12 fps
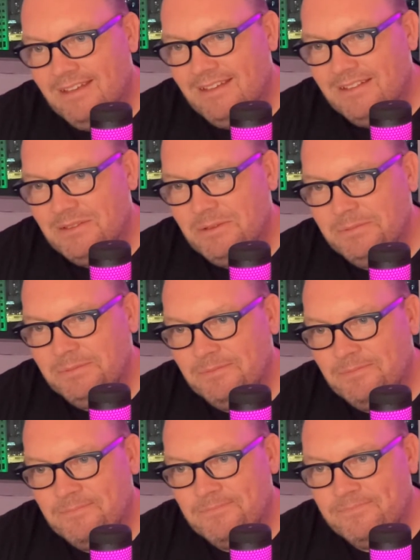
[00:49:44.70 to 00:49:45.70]
So,
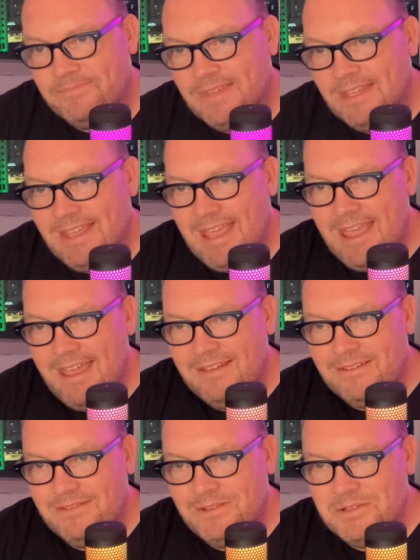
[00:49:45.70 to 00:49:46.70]
yeah,
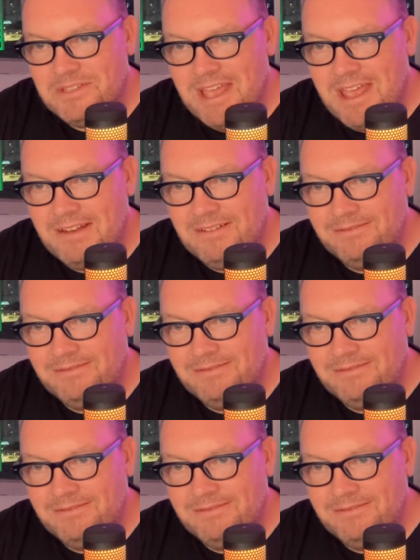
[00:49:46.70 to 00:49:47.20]
there's that.